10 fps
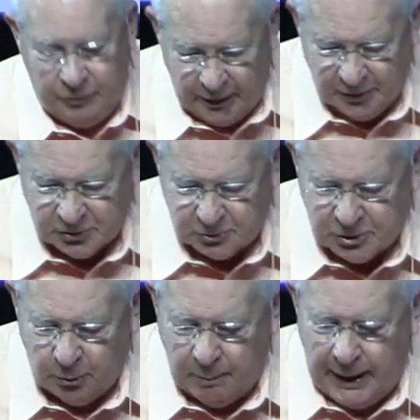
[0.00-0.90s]
Things are
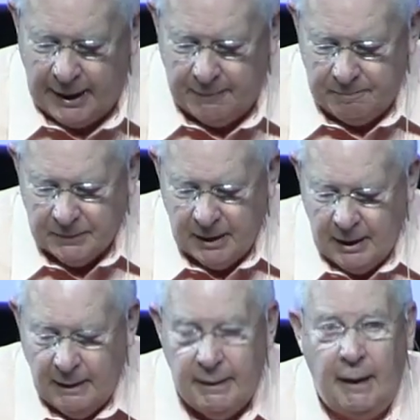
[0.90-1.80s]
so bad.
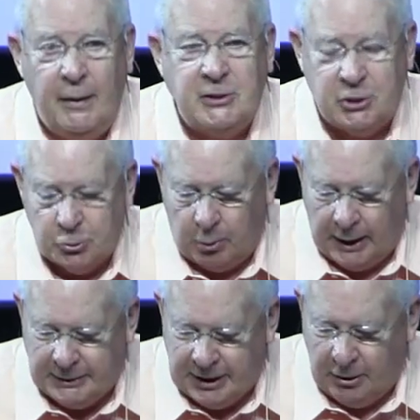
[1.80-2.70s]
Now, this is
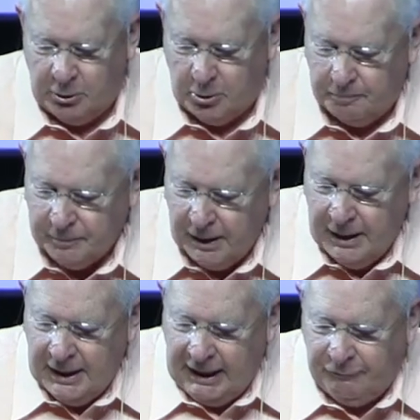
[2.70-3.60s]
what I tell you.
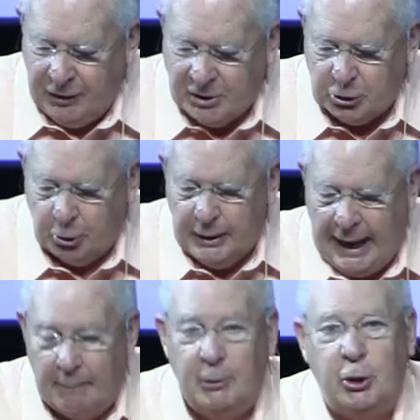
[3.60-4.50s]
If this could
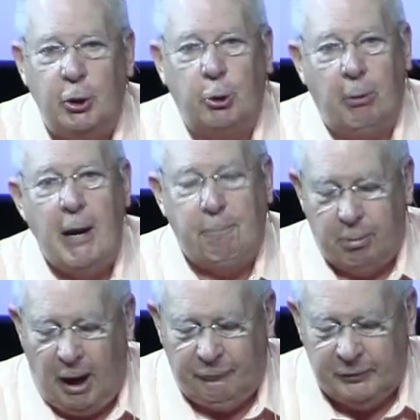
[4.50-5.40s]
happen to the great
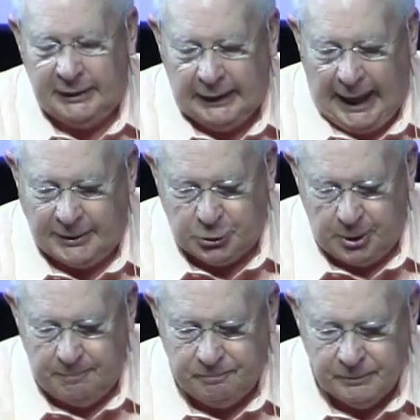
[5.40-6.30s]
prophet
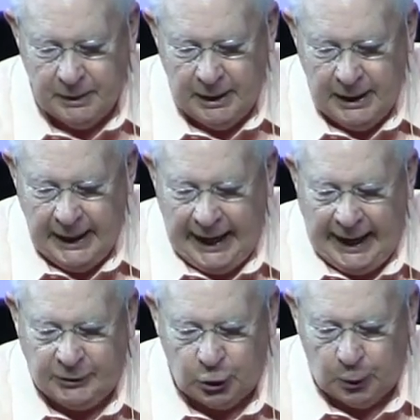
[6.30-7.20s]
Elijah,
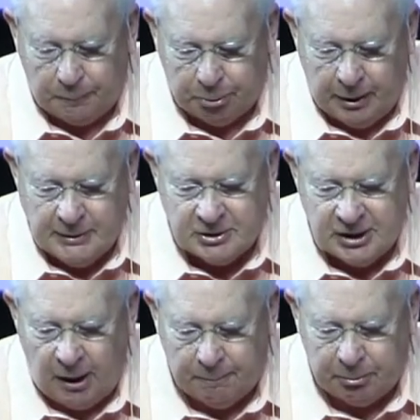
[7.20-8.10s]
and to the
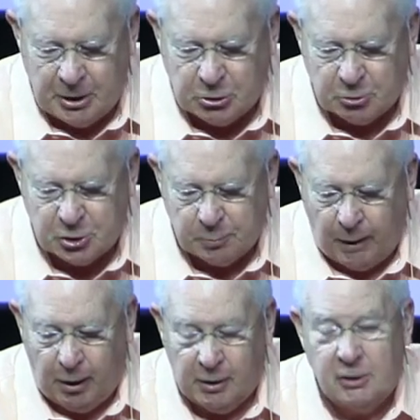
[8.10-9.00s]
Prince of Preachers,
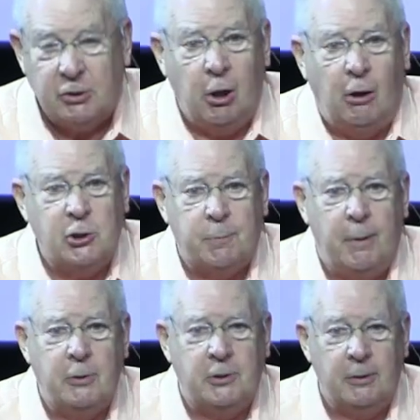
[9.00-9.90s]
Charles
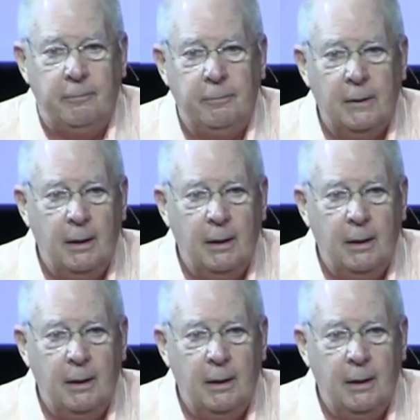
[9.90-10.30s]
Spurgeon.